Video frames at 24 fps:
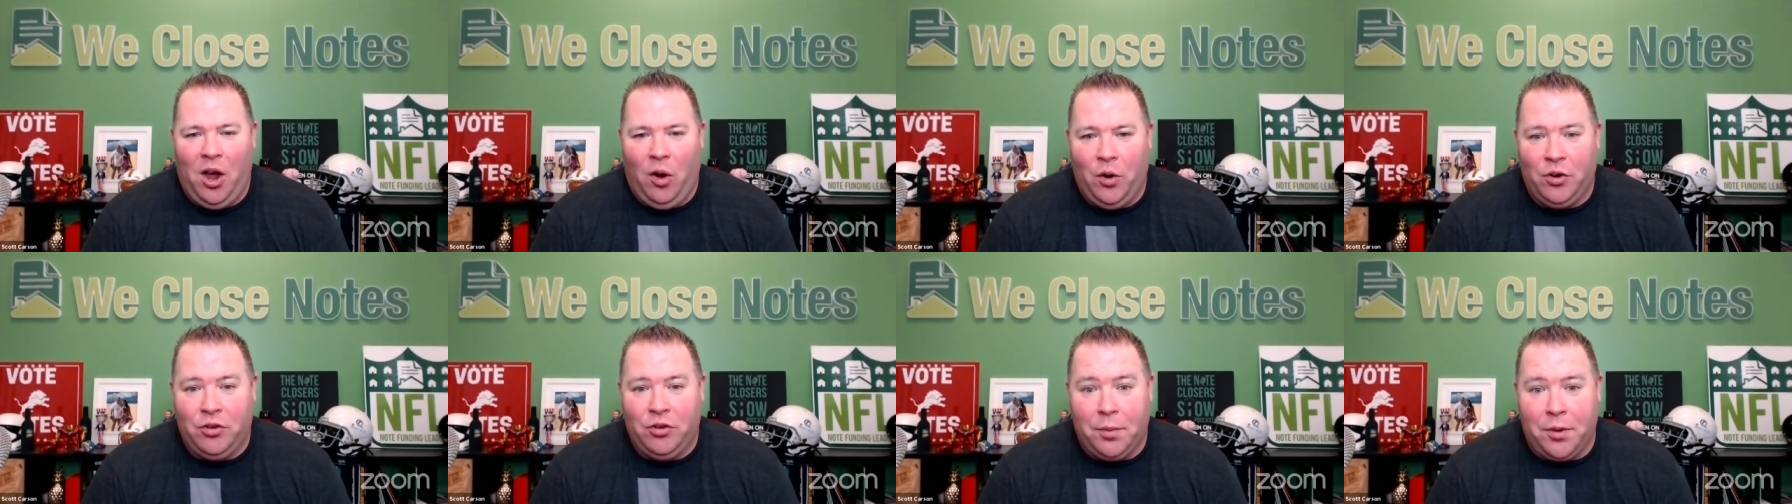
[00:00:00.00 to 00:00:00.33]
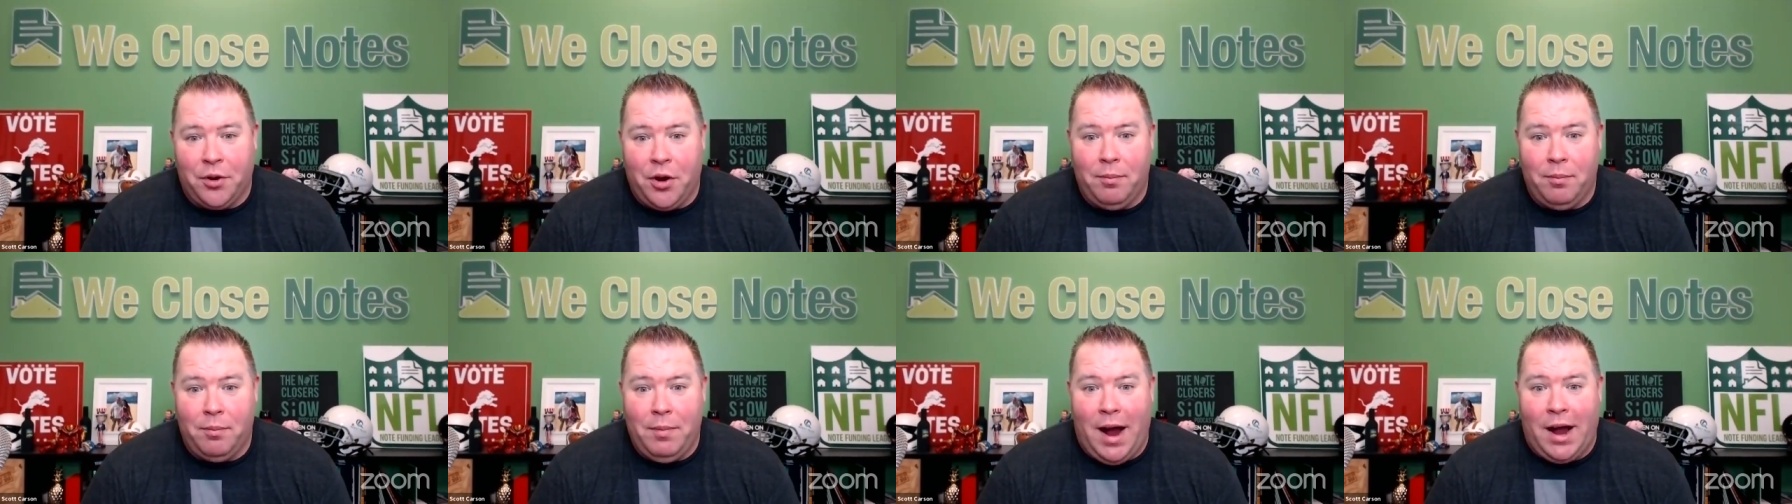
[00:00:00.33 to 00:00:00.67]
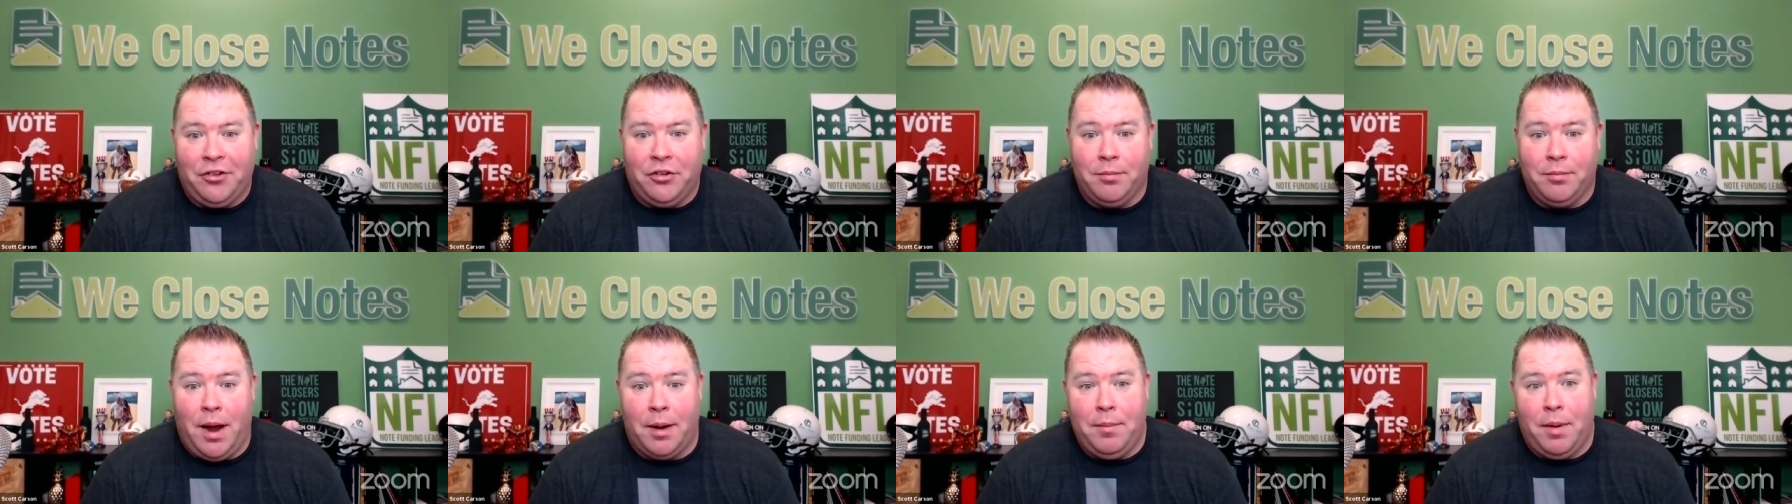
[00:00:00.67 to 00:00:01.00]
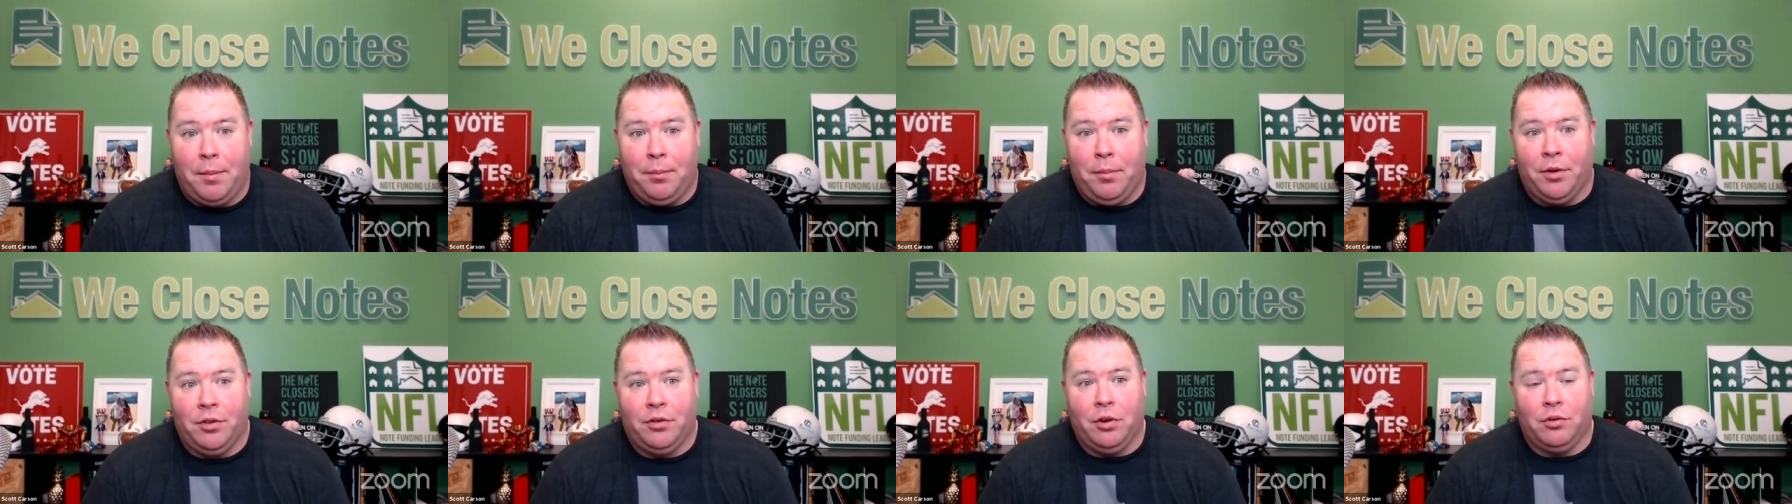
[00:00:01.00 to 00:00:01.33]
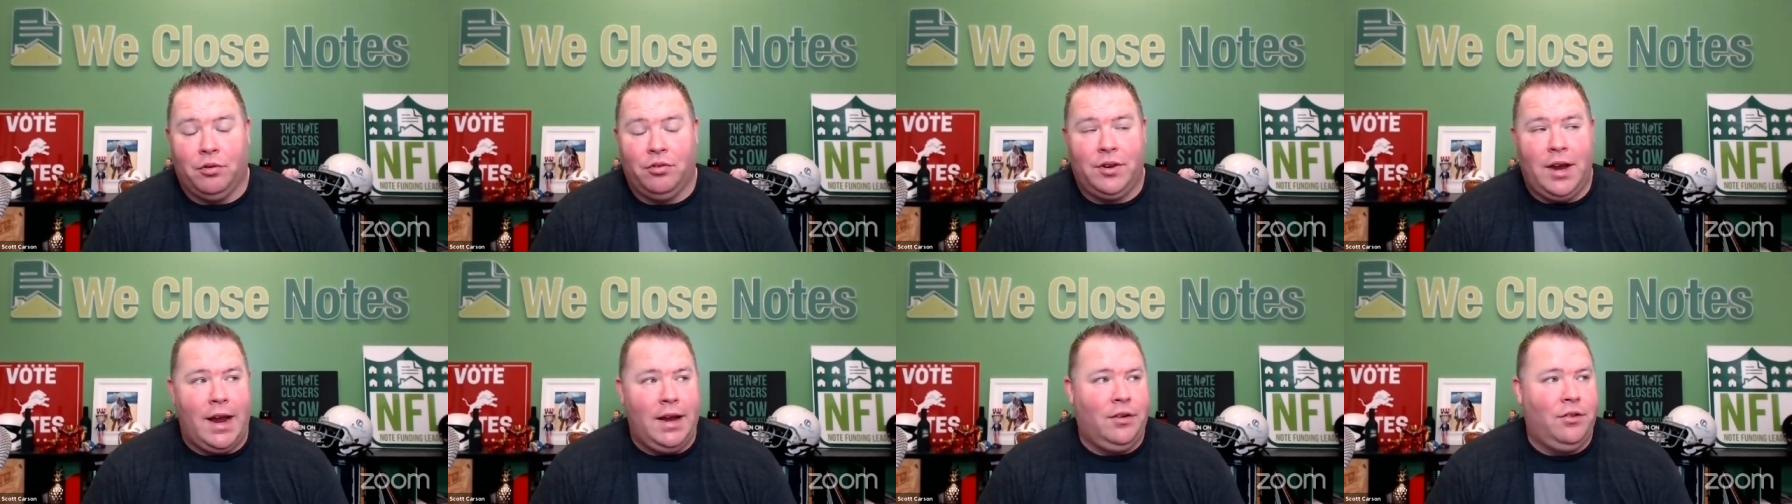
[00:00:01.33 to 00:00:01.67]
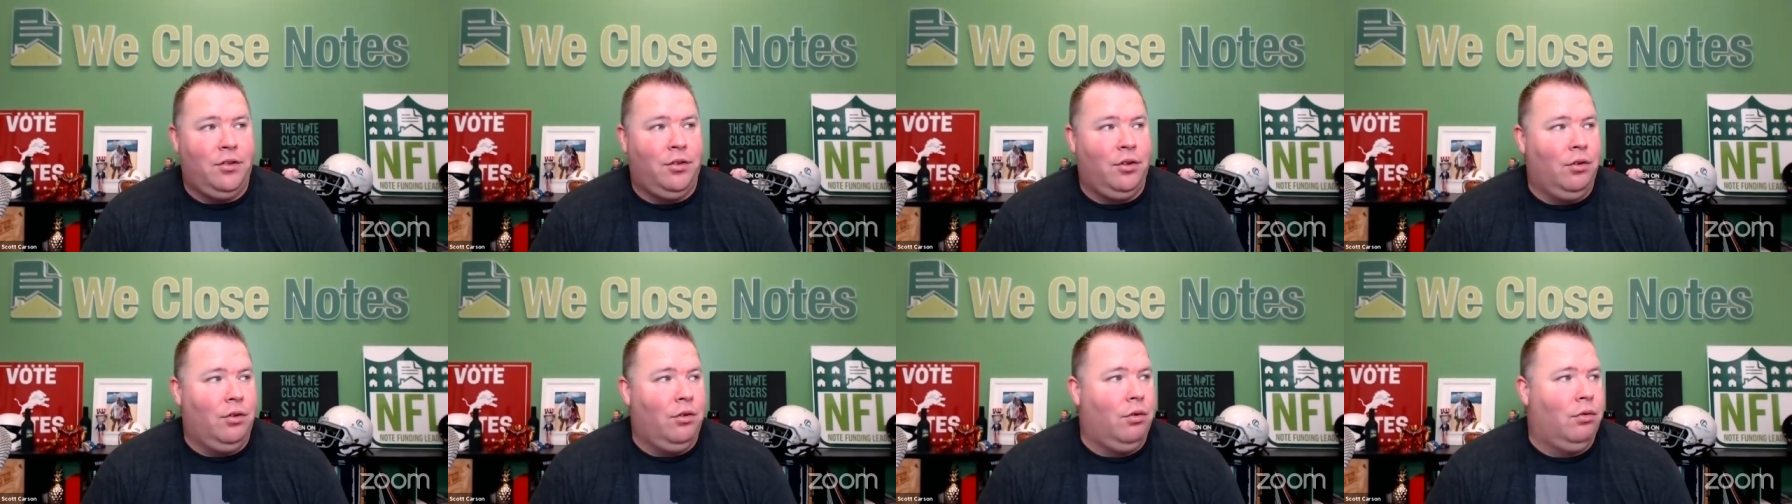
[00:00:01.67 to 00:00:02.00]
with some Out Mastermind members. So stay
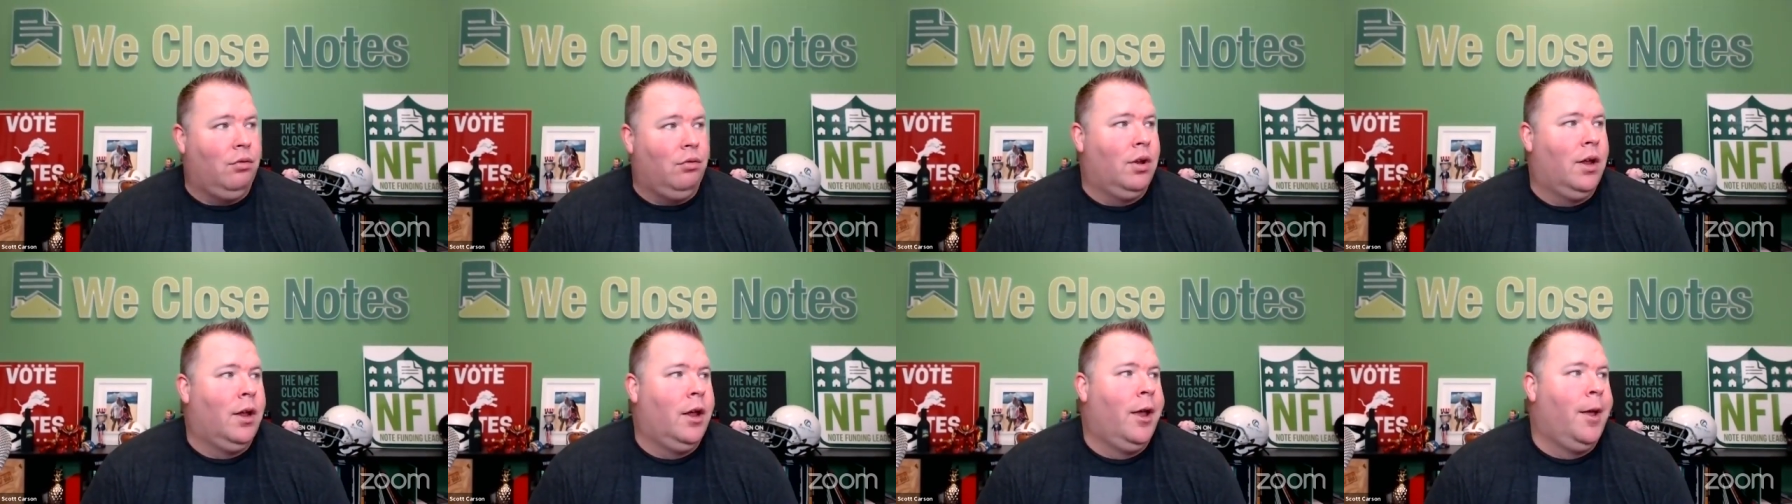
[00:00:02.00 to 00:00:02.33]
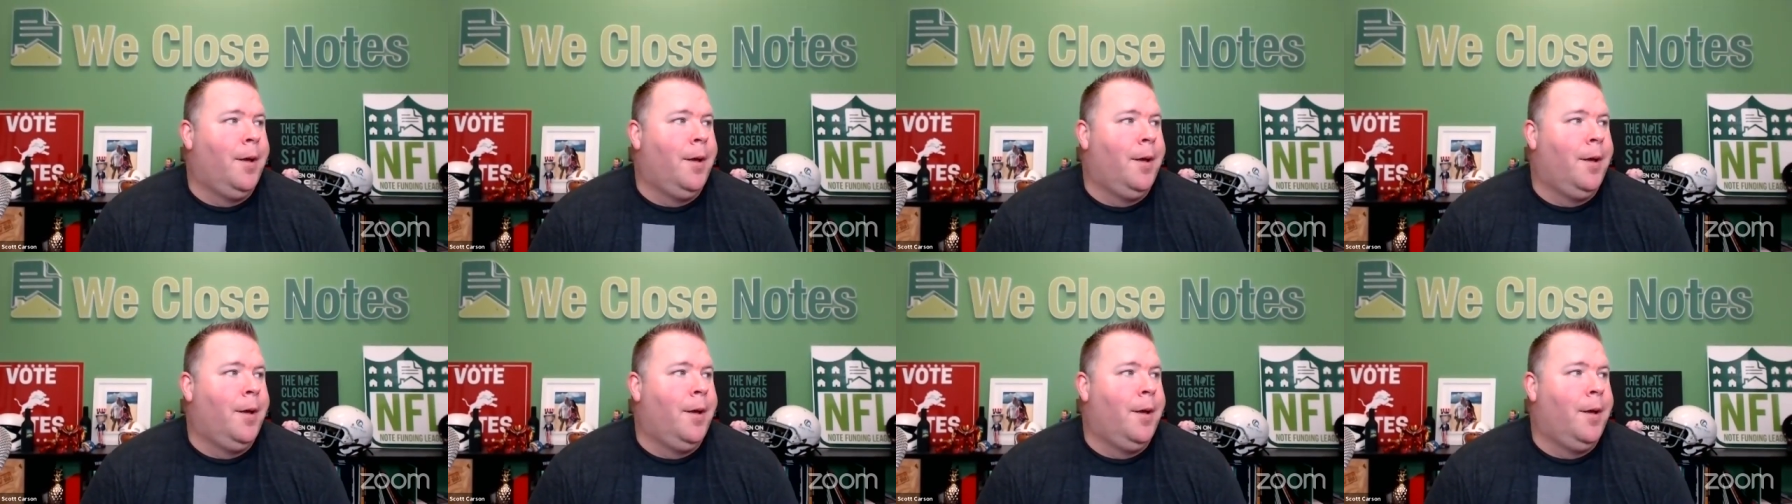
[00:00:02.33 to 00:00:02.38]
tuned.